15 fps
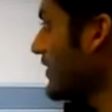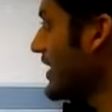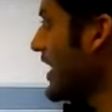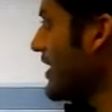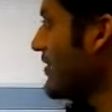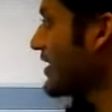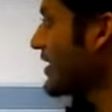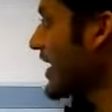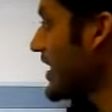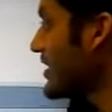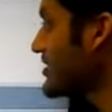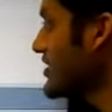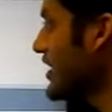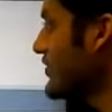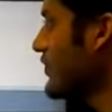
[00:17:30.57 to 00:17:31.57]
we gave a crank
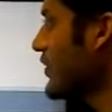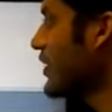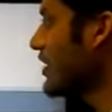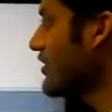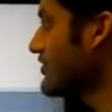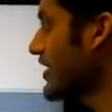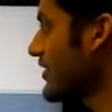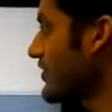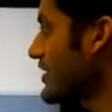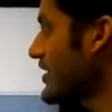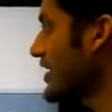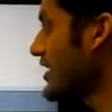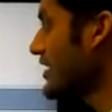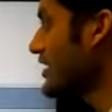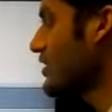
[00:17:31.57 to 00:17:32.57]
state fuel of
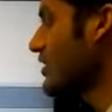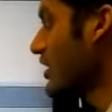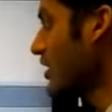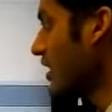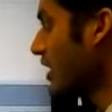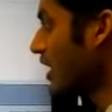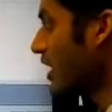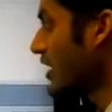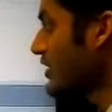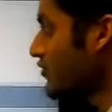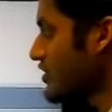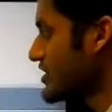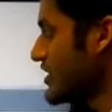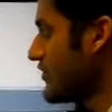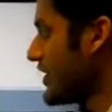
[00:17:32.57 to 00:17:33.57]
70. It
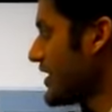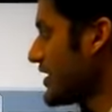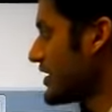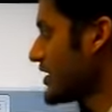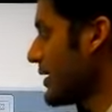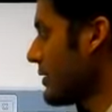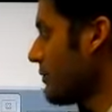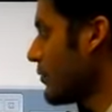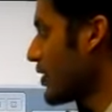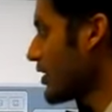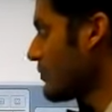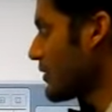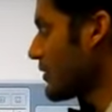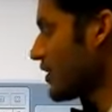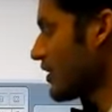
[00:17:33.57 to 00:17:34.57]
was different in the HIL
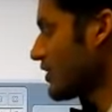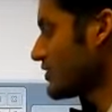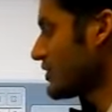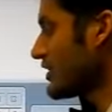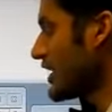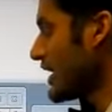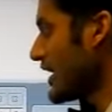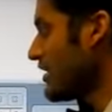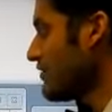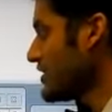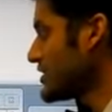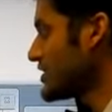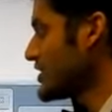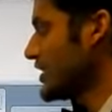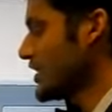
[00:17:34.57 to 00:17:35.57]
model because in the live
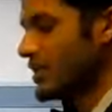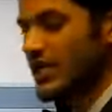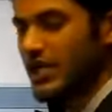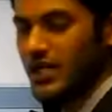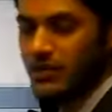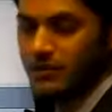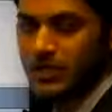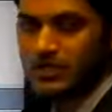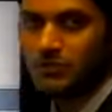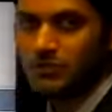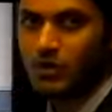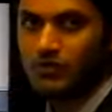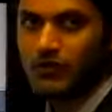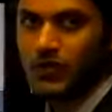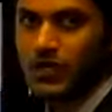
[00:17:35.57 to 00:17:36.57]
engine it needed much
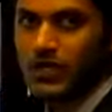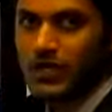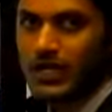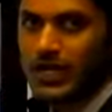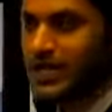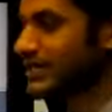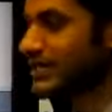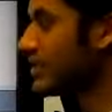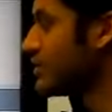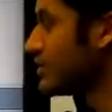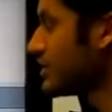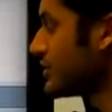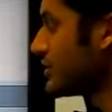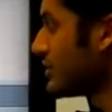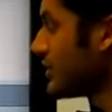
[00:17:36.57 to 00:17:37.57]
more fuel to crank the
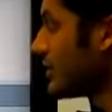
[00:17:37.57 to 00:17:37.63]
engine.